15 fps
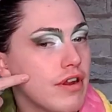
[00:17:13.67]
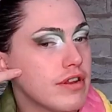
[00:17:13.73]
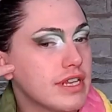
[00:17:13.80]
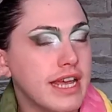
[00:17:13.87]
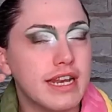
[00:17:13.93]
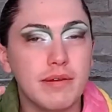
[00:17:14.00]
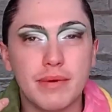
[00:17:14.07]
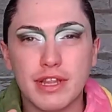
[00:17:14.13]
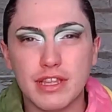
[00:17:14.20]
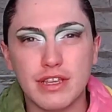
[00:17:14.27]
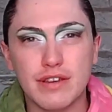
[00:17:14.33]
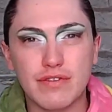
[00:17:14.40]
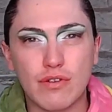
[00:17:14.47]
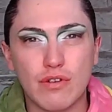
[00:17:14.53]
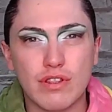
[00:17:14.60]
anywhere that
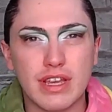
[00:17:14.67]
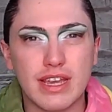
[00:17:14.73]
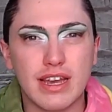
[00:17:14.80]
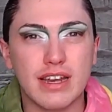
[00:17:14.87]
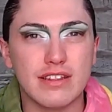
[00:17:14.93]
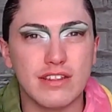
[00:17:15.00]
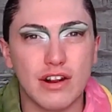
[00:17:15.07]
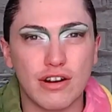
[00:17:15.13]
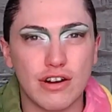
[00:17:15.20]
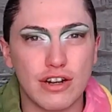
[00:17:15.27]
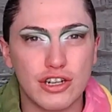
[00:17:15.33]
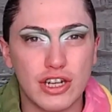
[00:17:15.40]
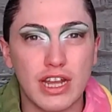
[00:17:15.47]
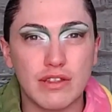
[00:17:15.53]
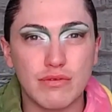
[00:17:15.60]
you've got like a darker
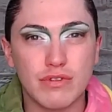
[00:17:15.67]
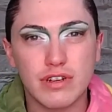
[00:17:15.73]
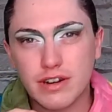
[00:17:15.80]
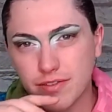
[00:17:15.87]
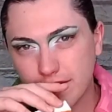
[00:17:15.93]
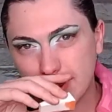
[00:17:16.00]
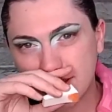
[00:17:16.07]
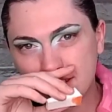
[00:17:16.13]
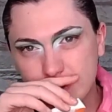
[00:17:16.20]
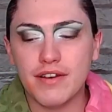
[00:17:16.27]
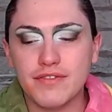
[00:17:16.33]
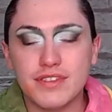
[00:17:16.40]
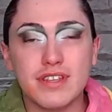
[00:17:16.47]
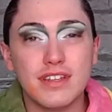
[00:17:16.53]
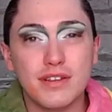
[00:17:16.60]
shadow on your face. I've
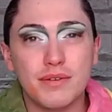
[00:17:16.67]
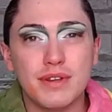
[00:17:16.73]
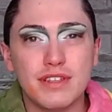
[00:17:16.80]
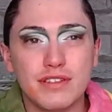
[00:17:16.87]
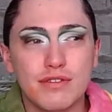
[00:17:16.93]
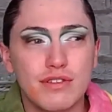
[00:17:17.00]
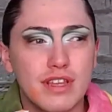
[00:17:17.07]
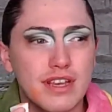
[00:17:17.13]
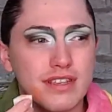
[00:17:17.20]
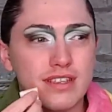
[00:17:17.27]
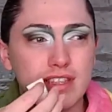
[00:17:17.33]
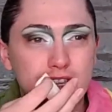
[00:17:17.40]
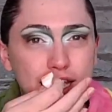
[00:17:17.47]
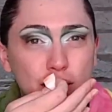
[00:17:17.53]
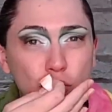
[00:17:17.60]
seen queens do this and
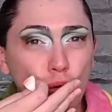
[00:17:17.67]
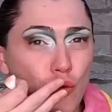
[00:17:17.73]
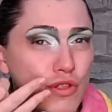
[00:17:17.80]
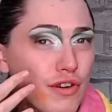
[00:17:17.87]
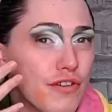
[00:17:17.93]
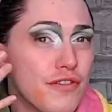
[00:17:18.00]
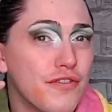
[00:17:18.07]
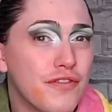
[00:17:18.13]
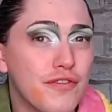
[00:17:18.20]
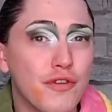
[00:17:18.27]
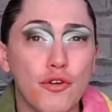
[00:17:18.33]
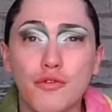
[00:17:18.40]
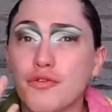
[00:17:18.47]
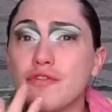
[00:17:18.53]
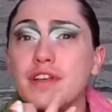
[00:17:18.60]
they coat their
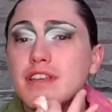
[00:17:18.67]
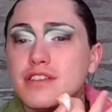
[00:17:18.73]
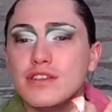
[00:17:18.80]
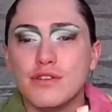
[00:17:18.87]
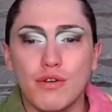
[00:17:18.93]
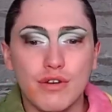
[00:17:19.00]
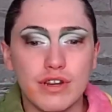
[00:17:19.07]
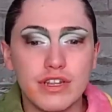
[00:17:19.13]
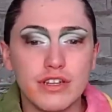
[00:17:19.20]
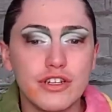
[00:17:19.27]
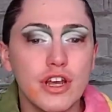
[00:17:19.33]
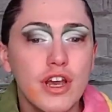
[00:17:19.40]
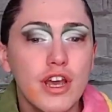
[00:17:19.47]
full face in orange.